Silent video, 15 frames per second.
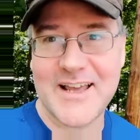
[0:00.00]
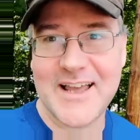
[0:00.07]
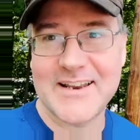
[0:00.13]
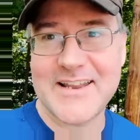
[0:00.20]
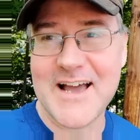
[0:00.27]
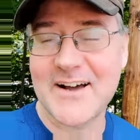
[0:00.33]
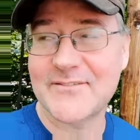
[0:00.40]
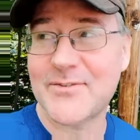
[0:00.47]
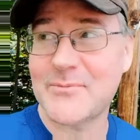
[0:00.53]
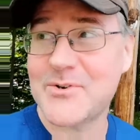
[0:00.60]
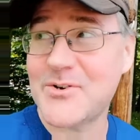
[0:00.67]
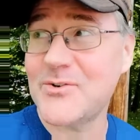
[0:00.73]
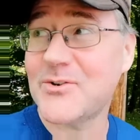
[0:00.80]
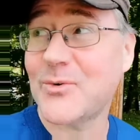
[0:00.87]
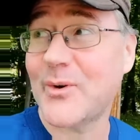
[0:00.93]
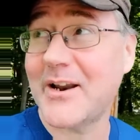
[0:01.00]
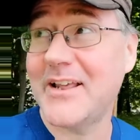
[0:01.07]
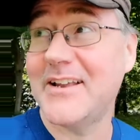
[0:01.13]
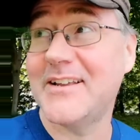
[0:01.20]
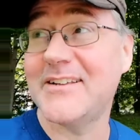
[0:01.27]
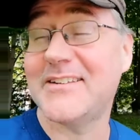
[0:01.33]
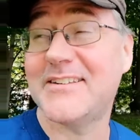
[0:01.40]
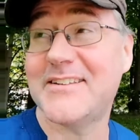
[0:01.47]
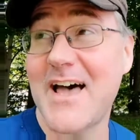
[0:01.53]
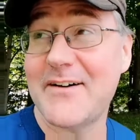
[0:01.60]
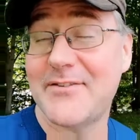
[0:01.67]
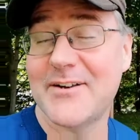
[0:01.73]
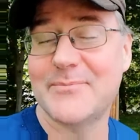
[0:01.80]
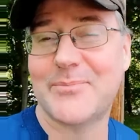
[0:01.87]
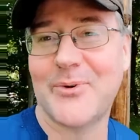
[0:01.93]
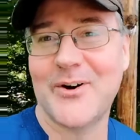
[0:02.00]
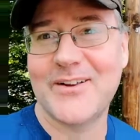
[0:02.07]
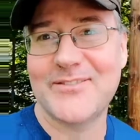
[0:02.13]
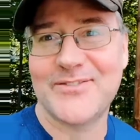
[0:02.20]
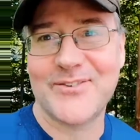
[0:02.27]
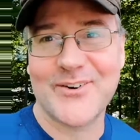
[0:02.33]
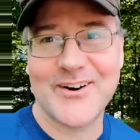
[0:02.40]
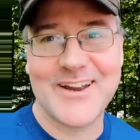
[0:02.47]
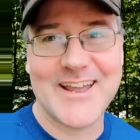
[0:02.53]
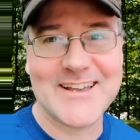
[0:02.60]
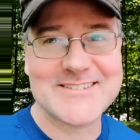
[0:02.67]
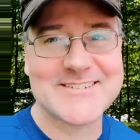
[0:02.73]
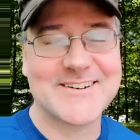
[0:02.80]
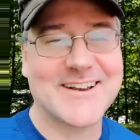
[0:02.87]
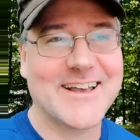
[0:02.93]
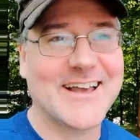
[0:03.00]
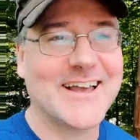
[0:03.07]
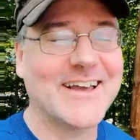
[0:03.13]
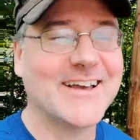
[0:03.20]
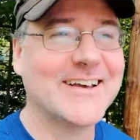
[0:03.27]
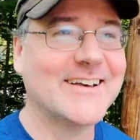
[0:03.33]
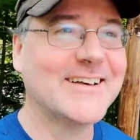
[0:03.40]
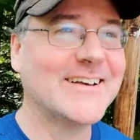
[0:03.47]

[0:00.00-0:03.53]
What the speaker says: today, down from 227.4 yesterday.